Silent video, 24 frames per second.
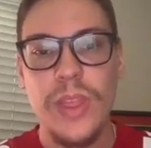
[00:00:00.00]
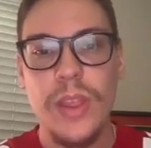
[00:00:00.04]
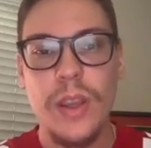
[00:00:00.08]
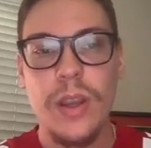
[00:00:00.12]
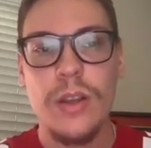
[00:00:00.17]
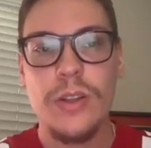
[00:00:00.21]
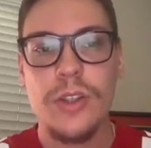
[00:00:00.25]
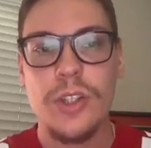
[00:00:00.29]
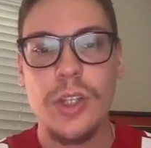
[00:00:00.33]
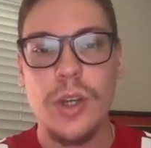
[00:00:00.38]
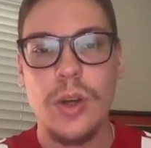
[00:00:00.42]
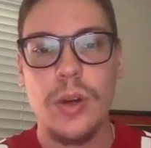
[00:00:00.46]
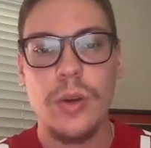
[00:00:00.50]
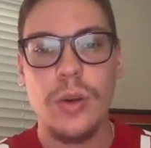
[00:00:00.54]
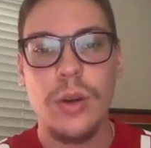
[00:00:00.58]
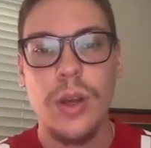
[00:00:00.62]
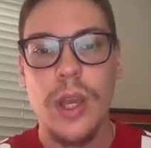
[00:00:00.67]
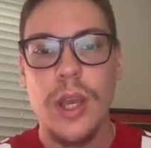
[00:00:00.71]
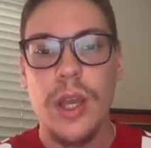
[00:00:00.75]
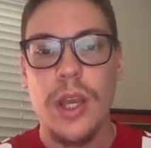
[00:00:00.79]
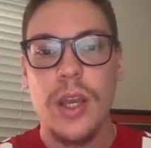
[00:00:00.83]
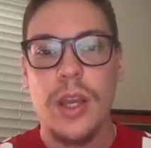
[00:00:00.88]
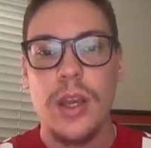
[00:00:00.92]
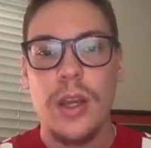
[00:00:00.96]
So
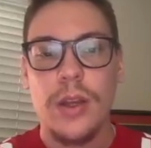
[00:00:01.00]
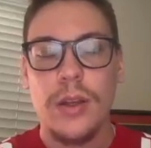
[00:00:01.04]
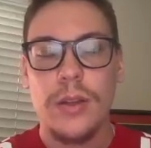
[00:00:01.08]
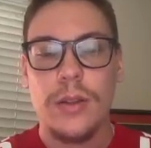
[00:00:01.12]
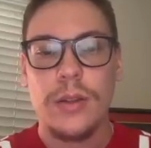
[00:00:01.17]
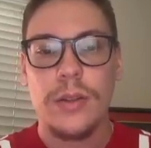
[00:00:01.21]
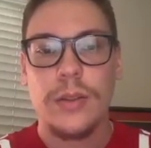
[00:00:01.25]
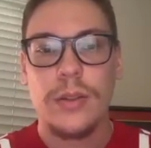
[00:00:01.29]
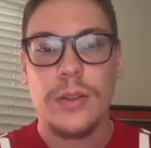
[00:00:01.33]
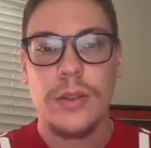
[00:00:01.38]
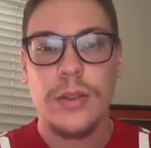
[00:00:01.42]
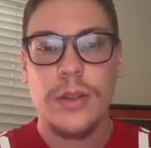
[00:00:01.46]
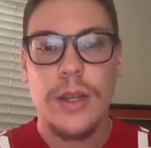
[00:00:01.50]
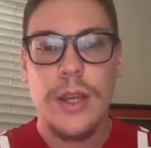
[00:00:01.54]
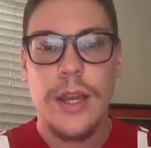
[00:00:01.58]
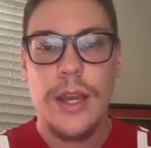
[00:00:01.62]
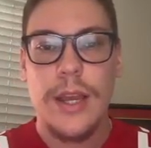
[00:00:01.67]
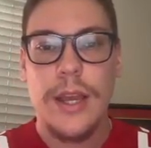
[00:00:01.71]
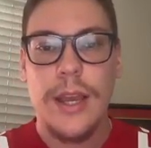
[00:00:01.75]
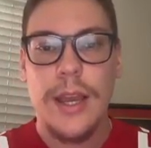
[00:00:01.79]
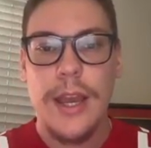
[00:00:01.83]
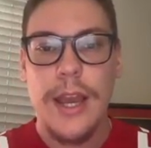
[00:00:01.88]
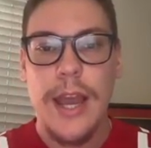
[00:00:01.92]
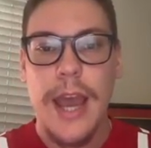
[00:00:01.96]

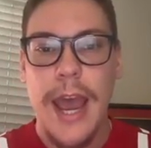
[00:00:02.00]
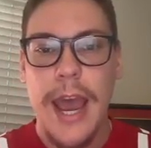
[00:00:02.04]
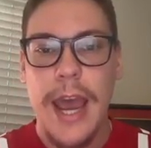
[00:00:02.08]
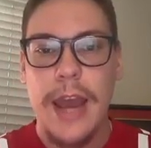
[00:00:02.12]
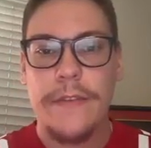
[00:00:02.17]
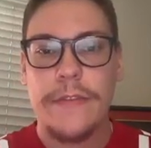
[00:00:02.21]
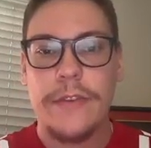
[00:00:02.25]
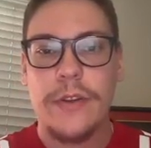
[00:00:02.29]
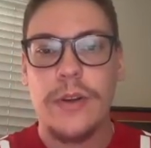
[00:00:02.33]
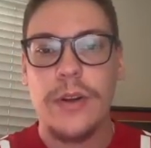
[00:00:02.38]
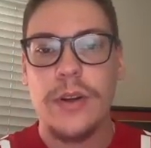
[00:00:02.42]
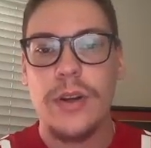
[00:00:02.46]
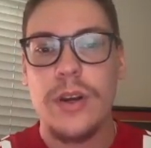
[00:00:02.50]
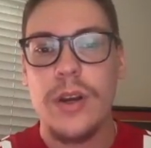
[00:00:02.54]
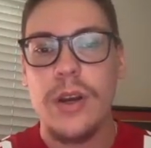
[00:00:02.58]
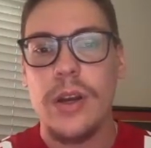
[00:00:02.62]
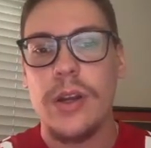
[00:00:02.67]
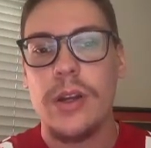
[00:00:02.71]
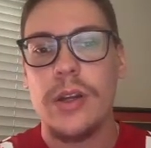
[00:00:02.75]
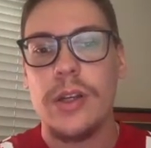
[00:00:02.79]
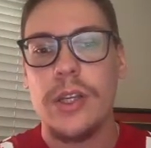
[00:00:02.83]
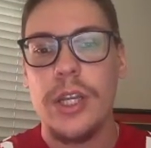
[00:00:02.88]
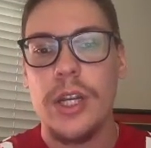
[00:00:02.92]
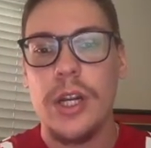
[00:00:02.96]
after,
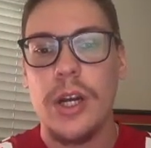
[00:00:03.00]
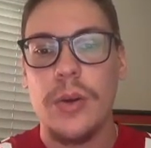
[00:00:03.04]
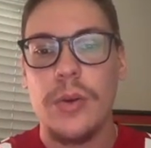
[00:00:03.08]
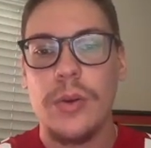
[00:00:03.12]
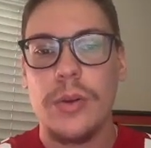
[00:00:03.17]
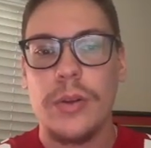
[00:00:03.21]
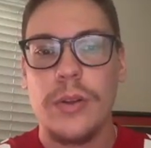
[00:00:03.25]
you know,